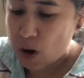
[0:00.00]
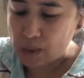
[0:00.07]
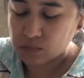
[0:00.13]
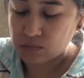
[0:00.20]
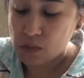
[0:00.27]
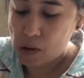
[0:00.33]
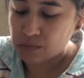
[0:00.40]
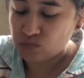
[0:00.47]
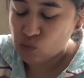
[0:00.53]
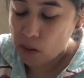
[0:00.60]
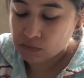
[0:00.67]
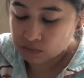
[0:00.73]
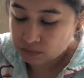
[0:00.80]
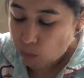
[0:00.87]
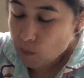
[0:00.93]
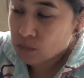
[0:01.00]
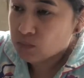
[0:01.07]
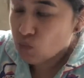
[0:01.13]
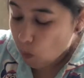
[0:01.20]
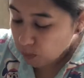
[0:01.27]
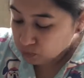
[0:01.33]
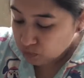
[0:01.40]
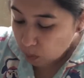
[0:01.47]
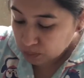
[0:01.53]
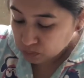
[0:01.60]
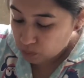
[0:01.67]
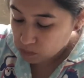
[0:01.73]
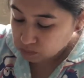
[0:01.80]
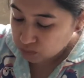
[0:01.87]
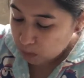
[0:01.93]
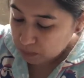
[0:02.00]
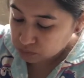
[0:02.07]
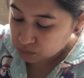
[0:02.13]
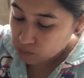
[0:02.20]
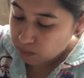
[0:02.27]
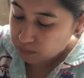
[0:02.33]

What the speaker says: in my pajamas and drop the kids out of school.